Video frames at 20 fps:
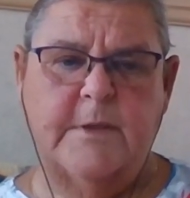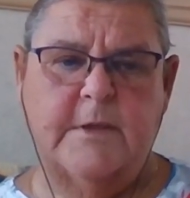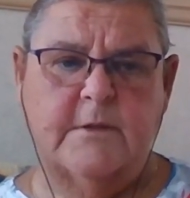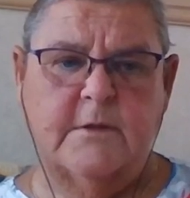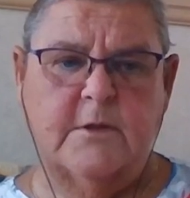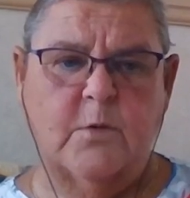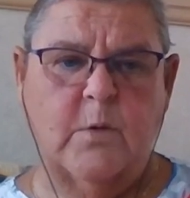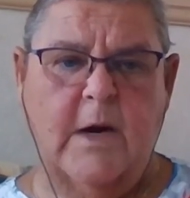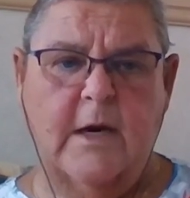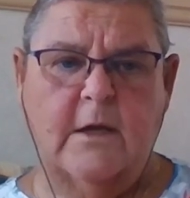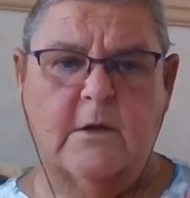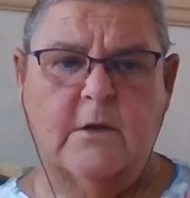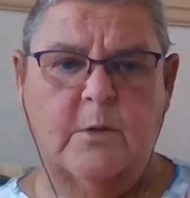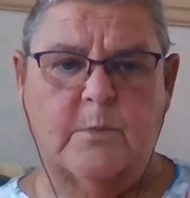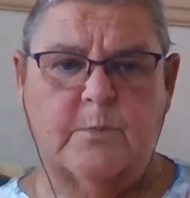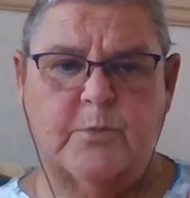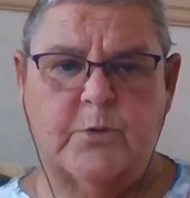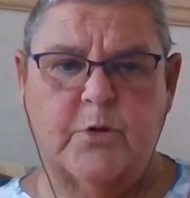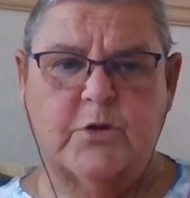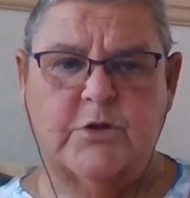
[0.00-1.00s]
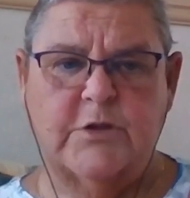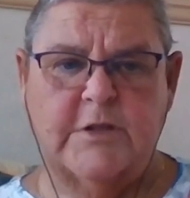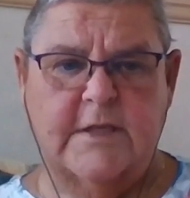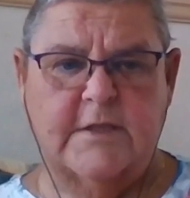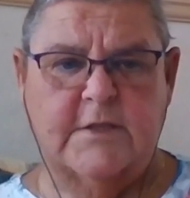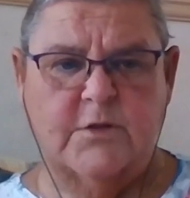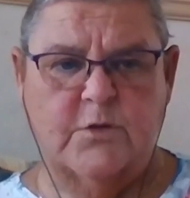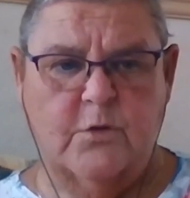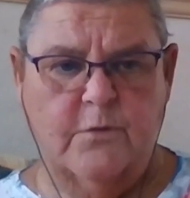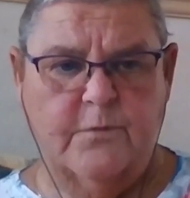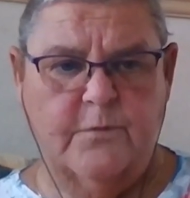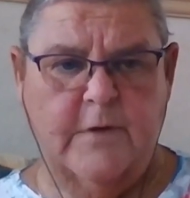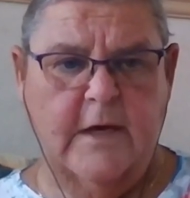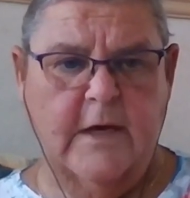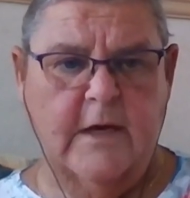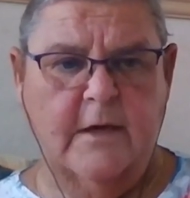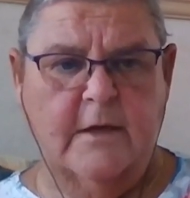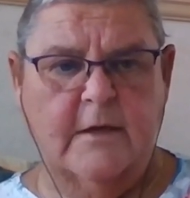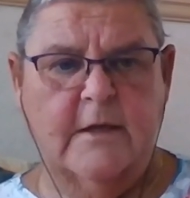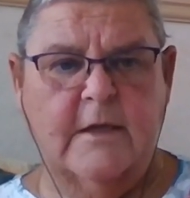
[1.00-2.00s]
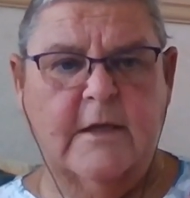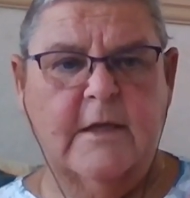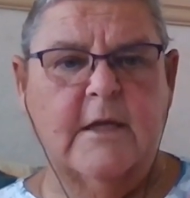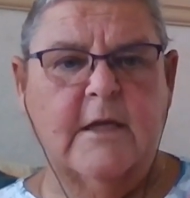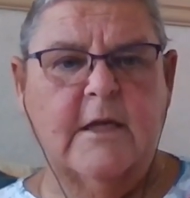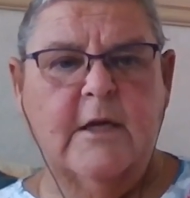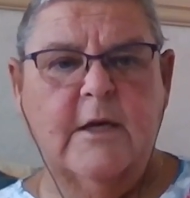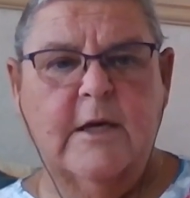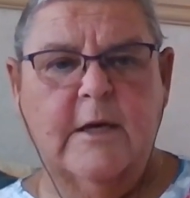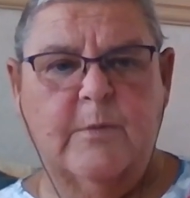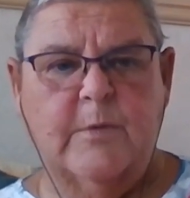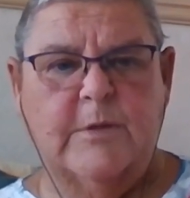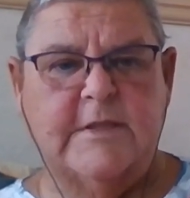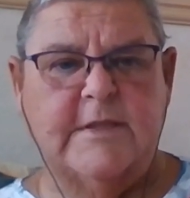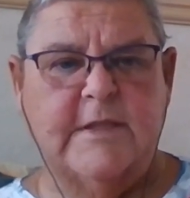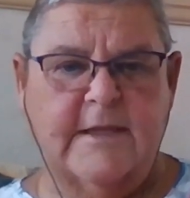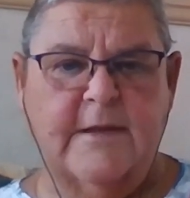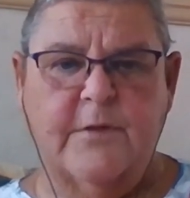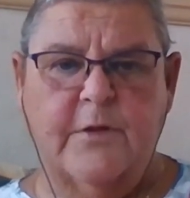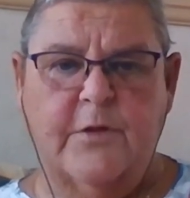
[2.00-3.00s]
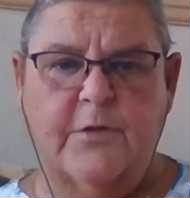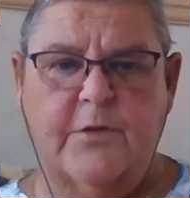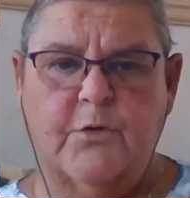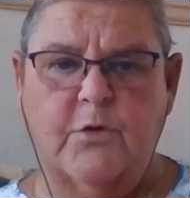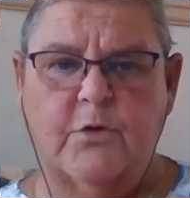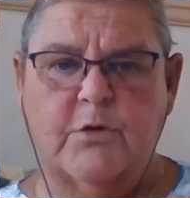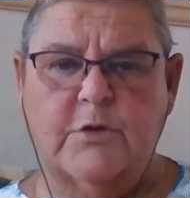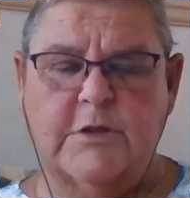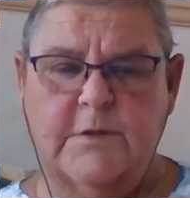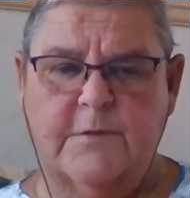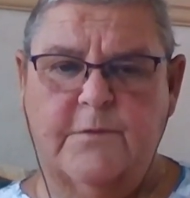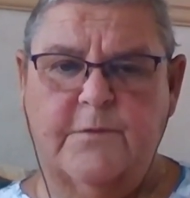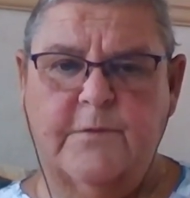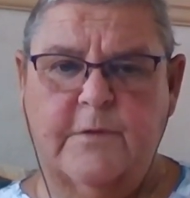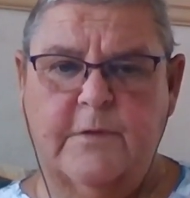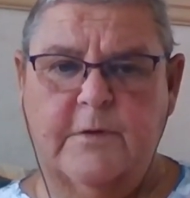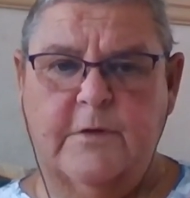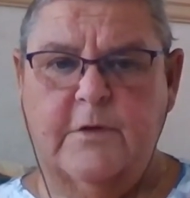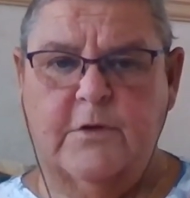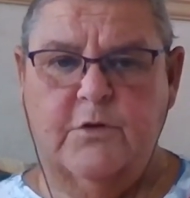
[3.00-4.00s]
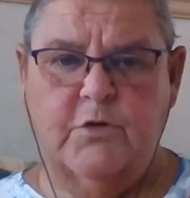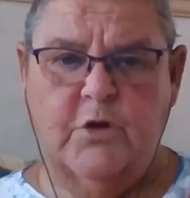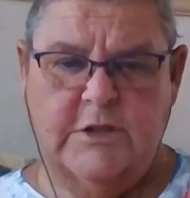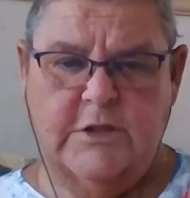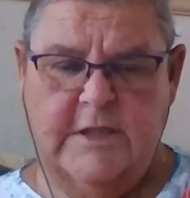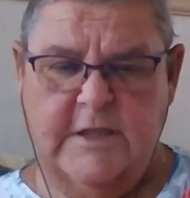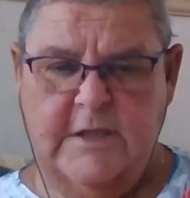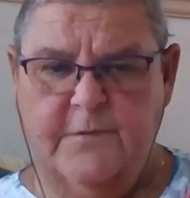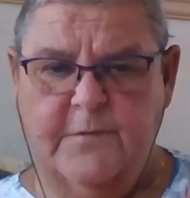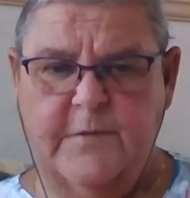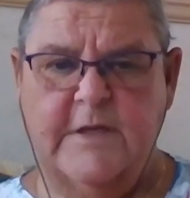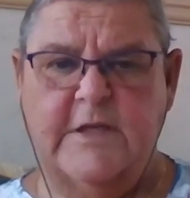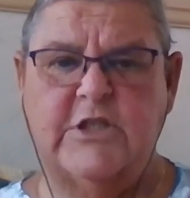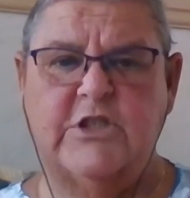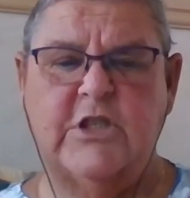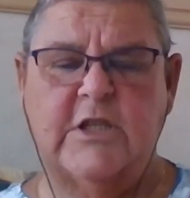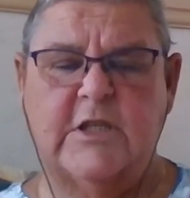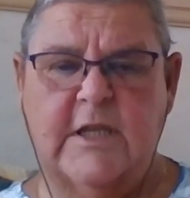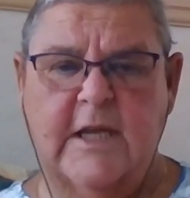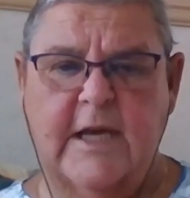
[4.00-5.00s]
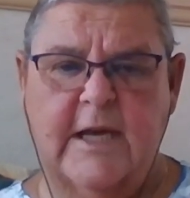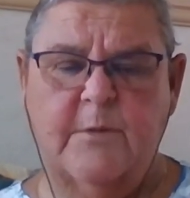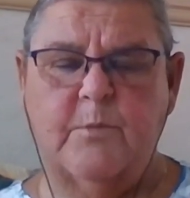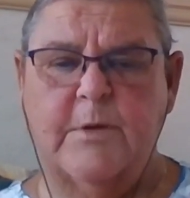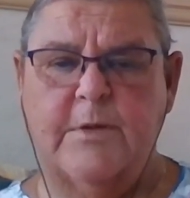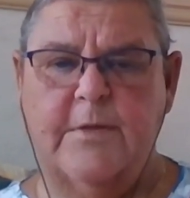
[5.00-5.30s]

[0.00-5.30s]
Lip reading: long process so far. We're still in the throes of crossing the finishing line with that.